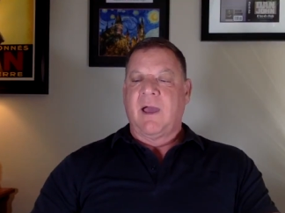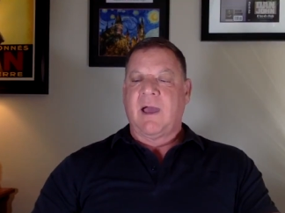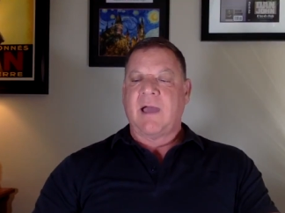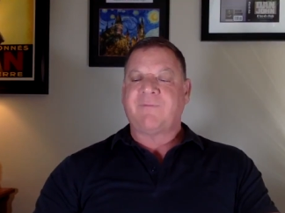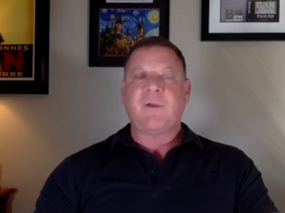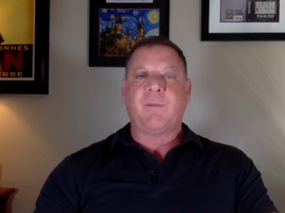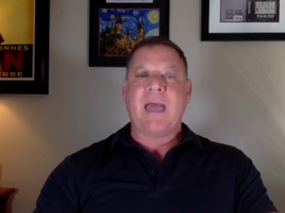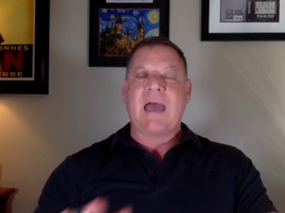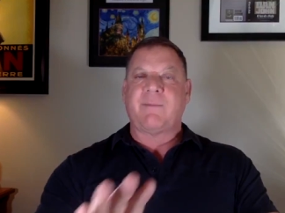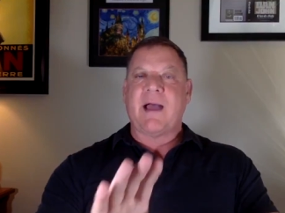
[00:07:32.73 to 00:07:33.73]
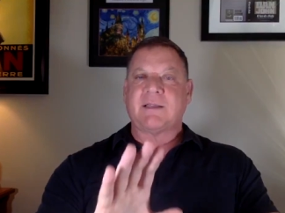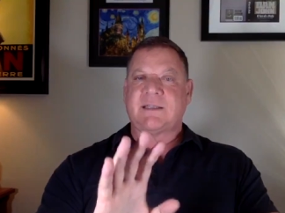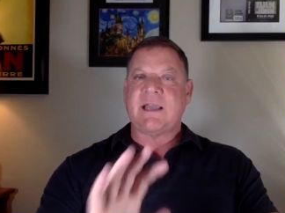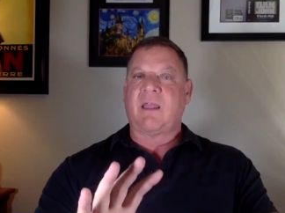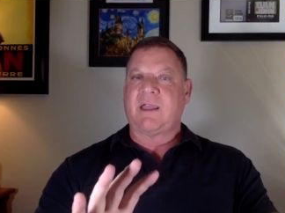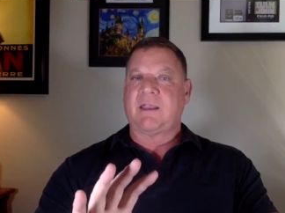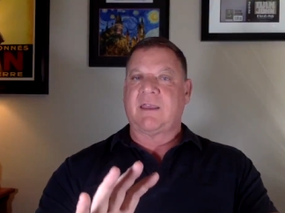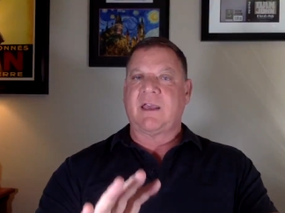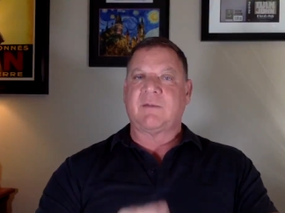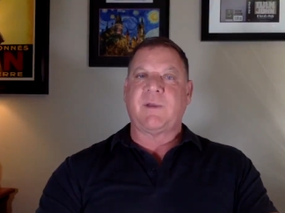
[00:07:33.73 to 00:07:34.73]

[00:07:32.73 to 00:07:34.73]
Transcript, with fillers: uh, I feel bad about selling things